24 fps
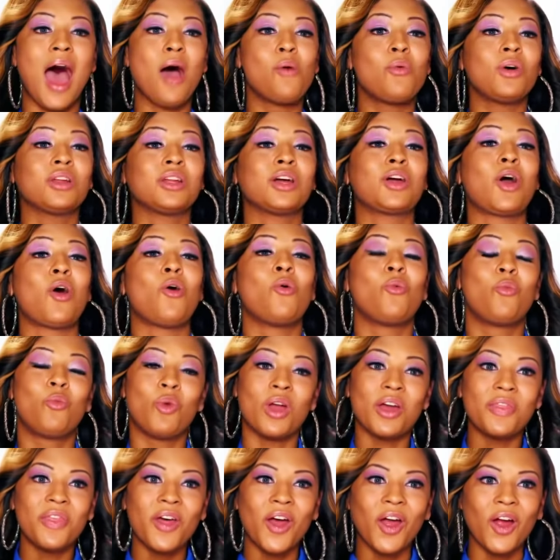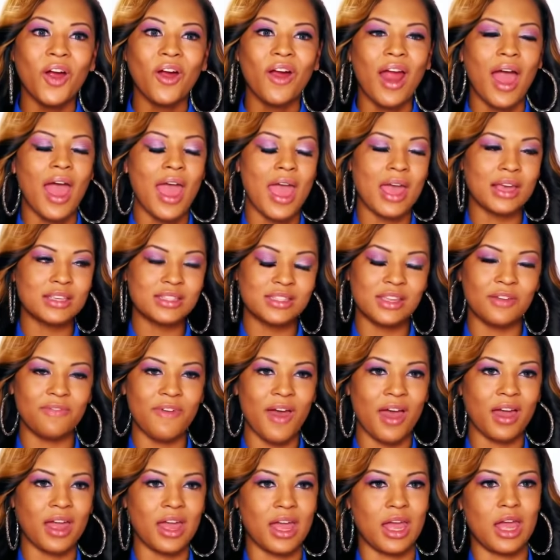I want to go with her. I asked if
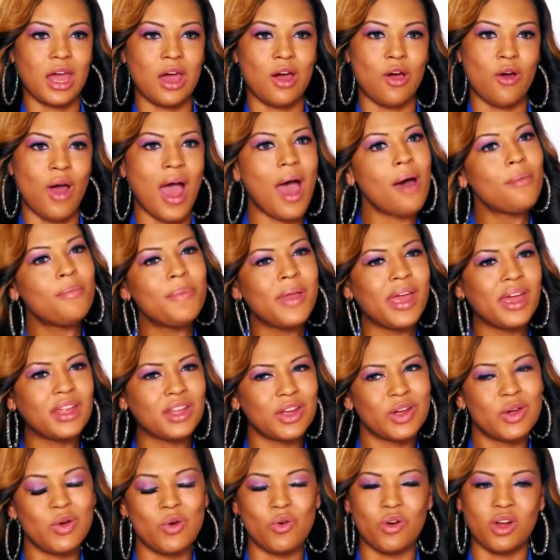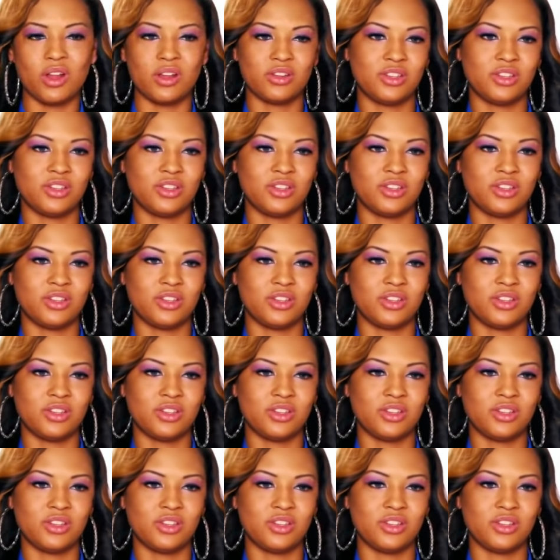I could go. I'll be in the corner.